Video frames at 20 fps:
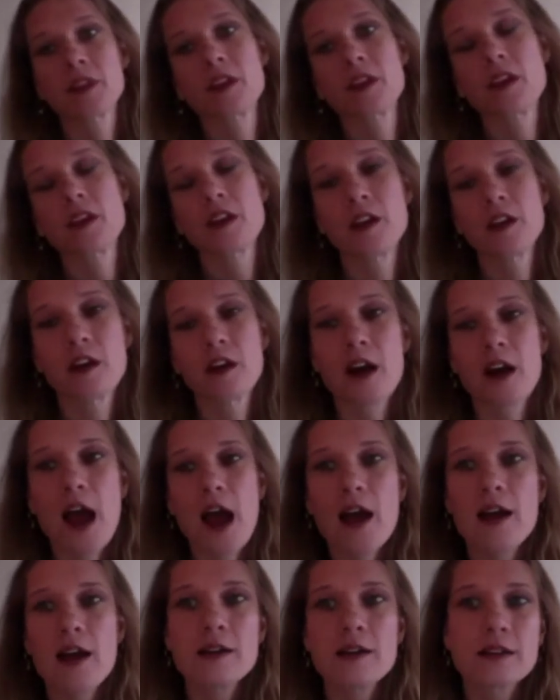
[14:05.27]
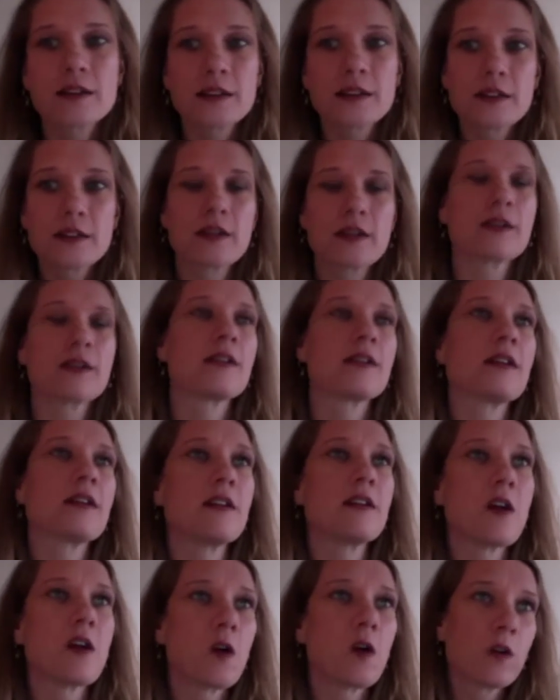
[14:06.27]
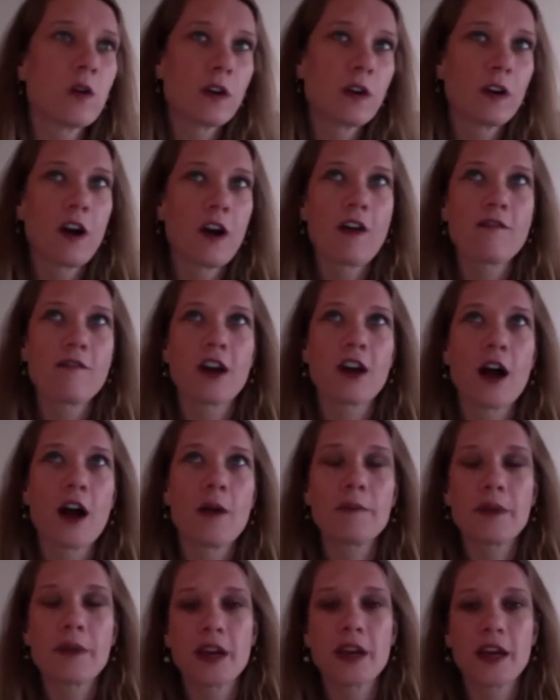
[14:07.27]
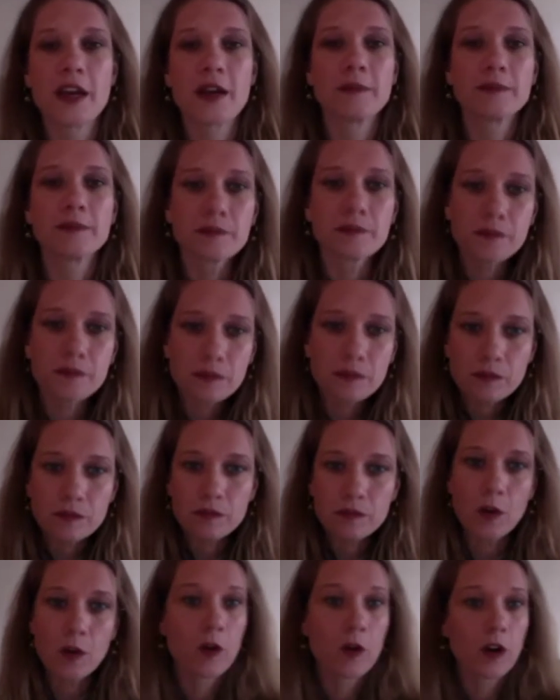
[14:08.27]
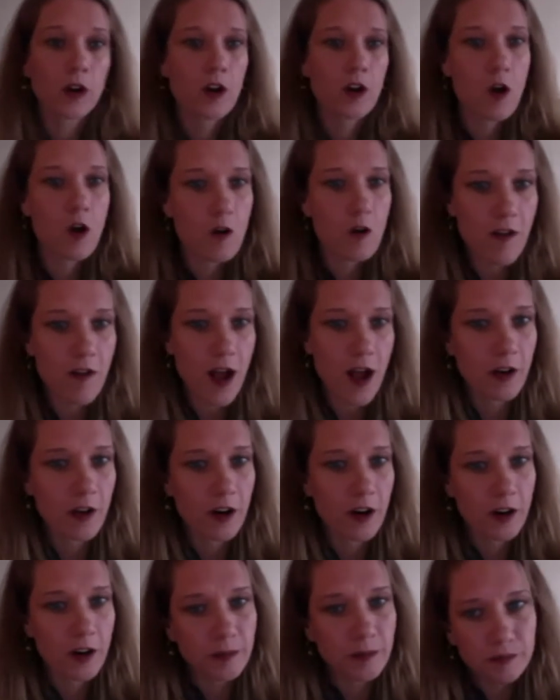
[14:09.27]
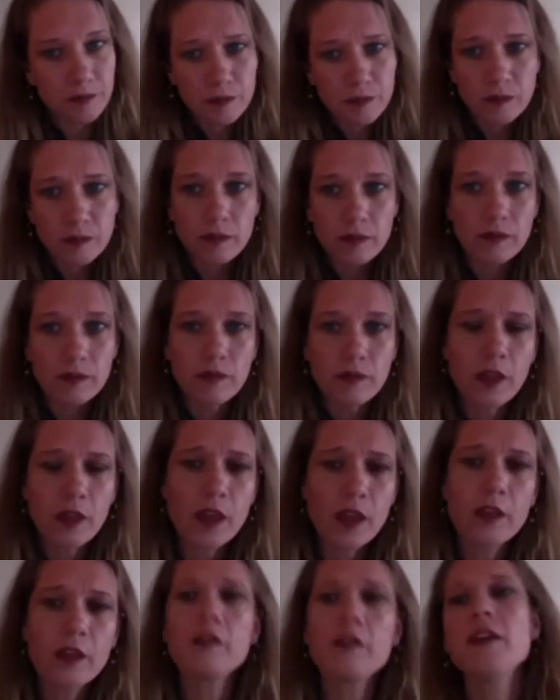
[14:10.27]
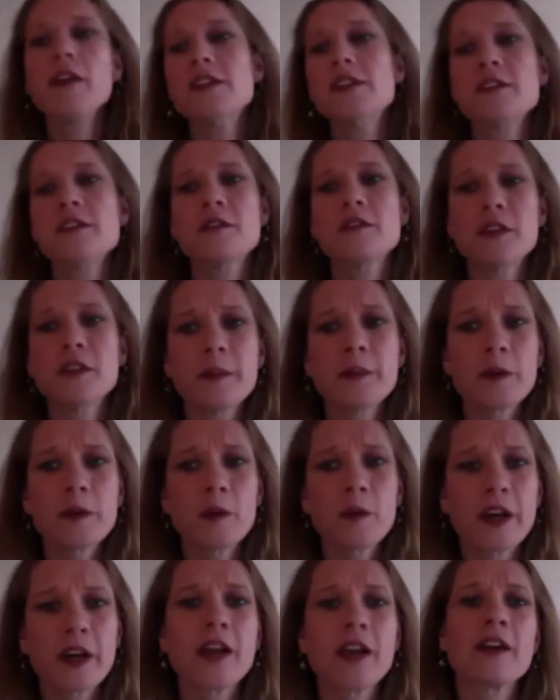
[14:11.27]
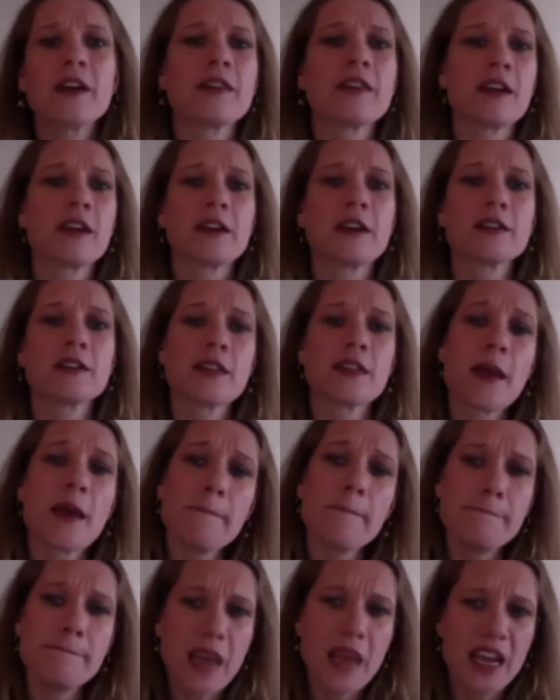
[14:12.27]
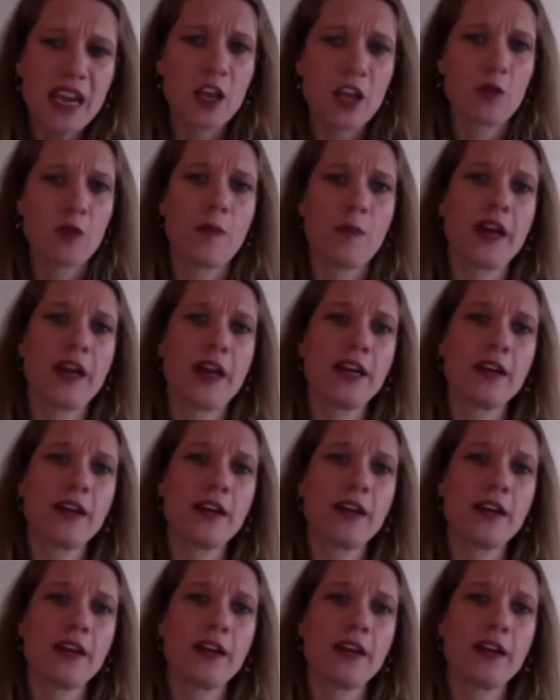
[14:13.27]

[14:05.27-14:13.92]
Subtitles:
As an owner of a company or a co-founder, you need to only be working on things that make you money.